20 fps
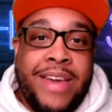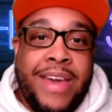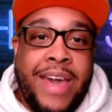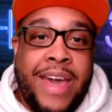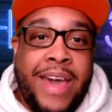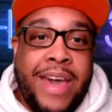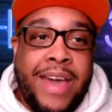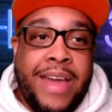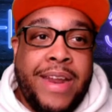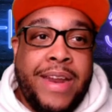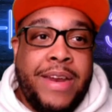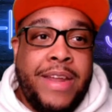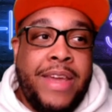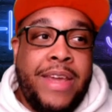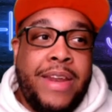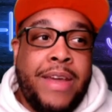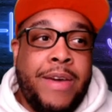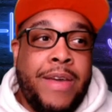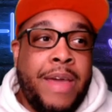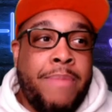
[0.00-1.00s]
And,
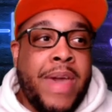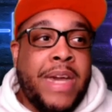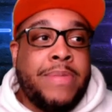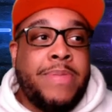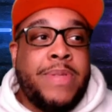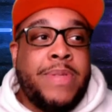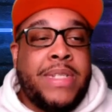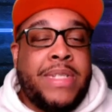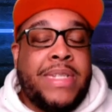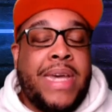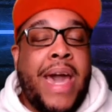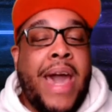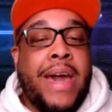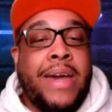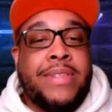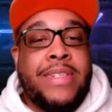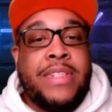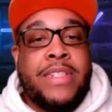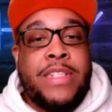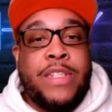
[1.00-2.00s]
it makes me sad,
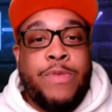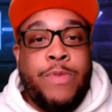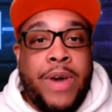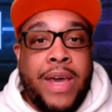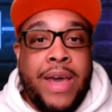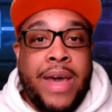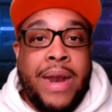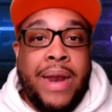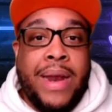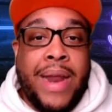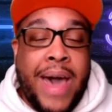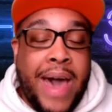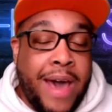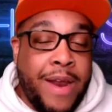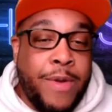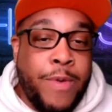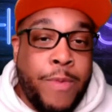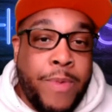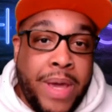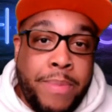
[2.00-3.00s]
because this is what a
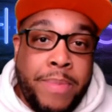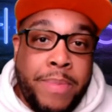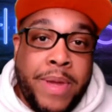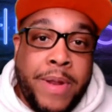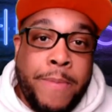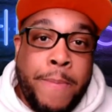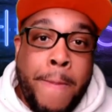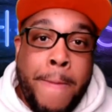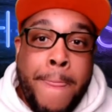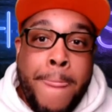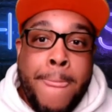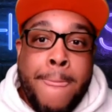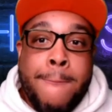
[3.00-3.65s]
lot of women